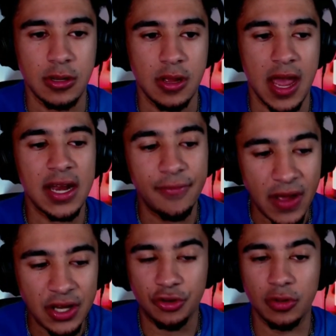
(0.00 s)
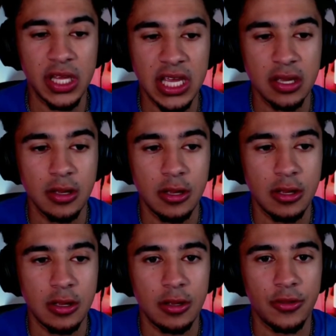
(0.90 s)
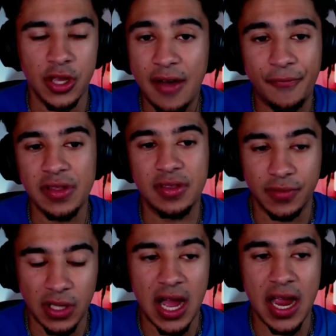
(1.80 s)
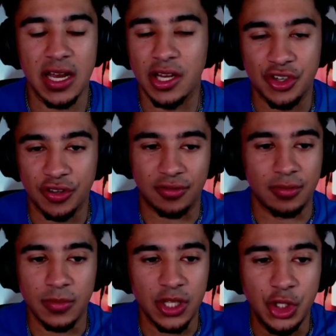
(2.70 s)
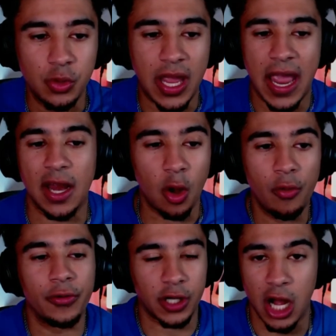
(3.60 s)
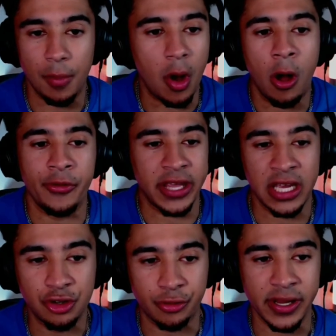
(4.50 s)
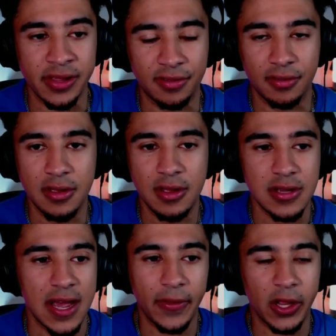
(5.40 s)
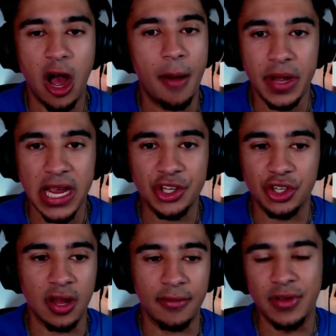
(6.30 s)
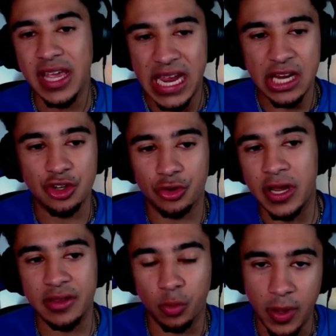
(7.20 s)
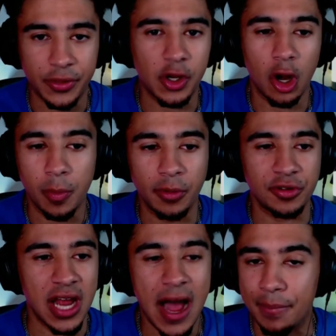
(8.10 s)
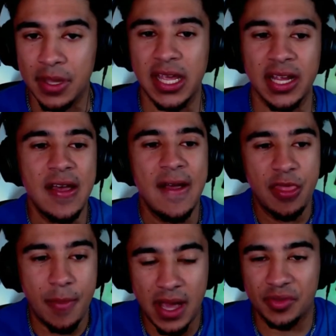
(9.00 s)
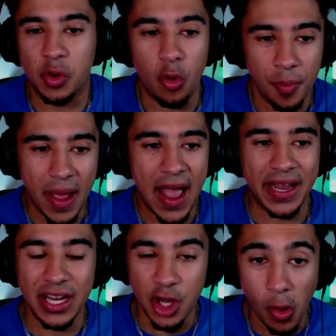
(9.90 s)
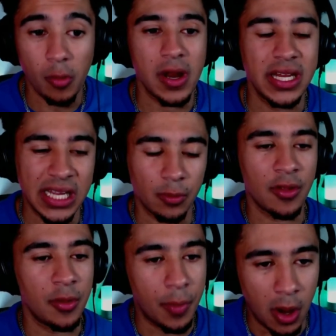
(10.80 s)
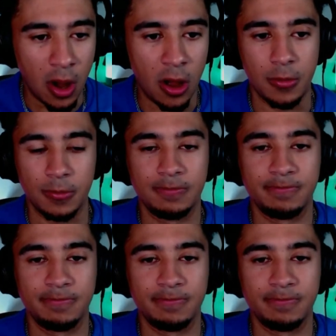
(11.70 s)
And eventually, the offensive line just, you can't overcome all the injuries and the combination of injuries with Garbers not being the best quarterback at knowing when to get rid of the ball.